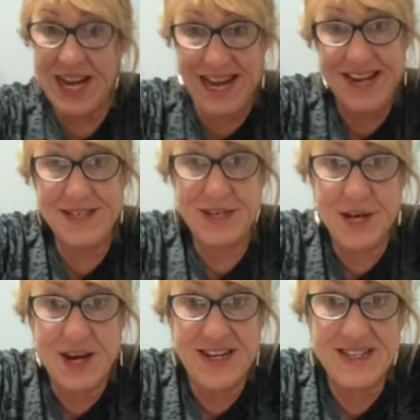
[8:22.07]
hand of
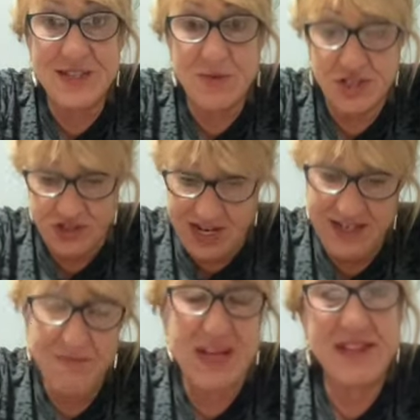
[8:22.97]
cards and we're trying
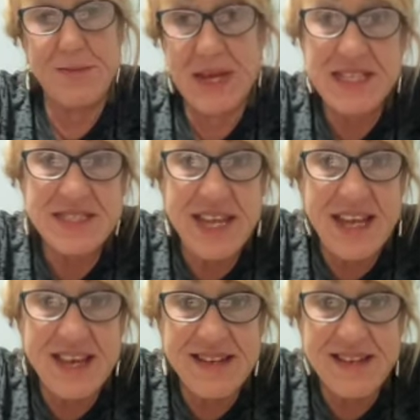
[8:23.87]
to make the best
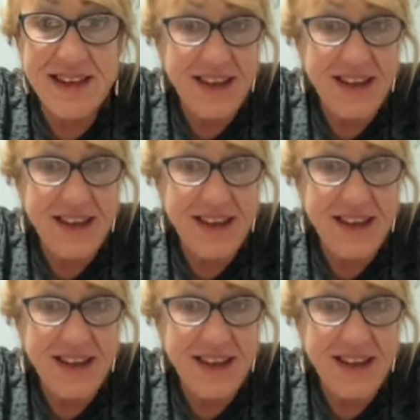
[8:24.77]
hand